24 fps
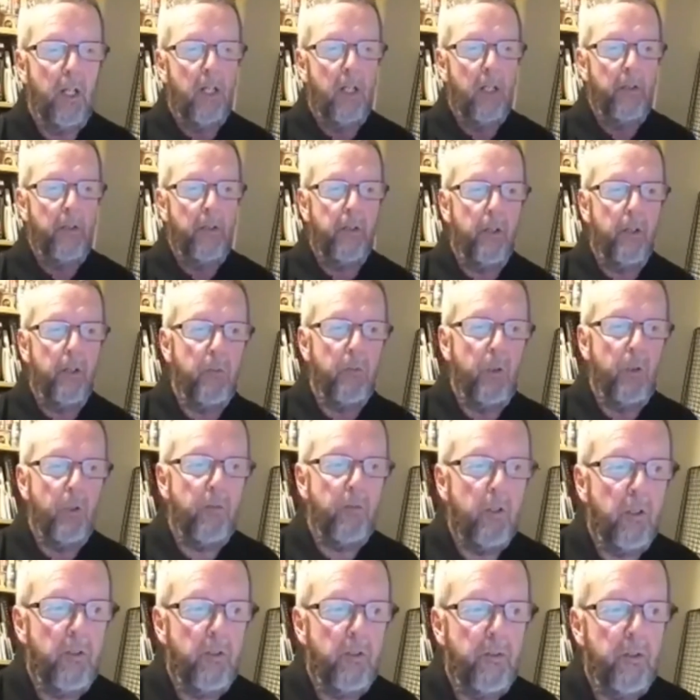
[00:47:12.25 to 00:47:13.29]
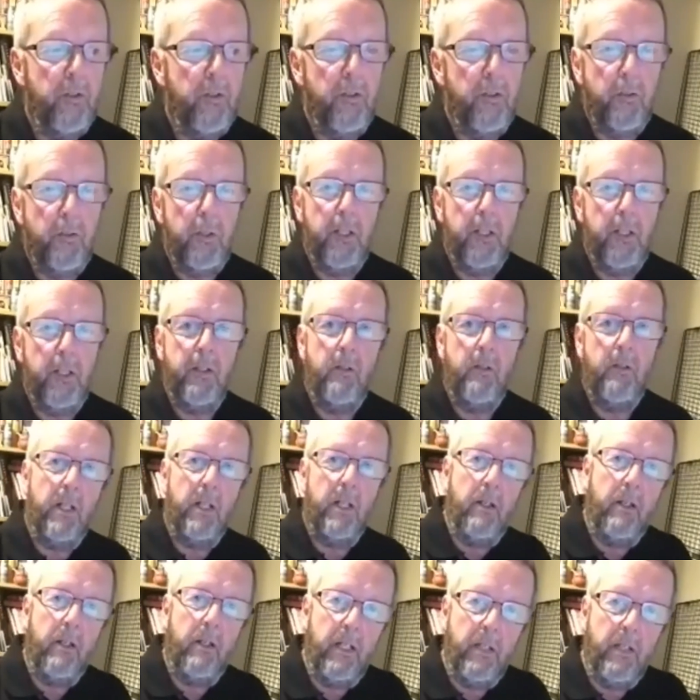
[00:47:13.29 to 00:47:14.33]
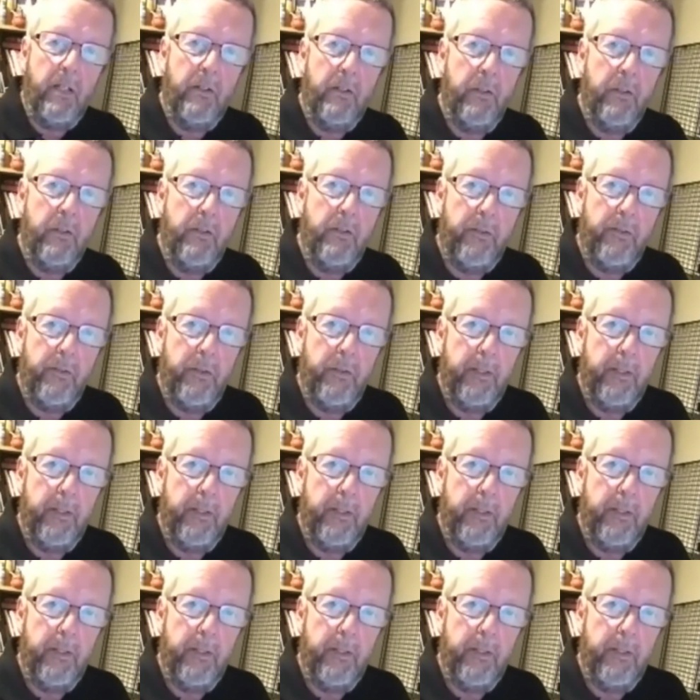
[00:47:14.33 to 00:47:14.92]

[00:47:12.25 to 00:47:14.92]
So I moved on to the 21 litres.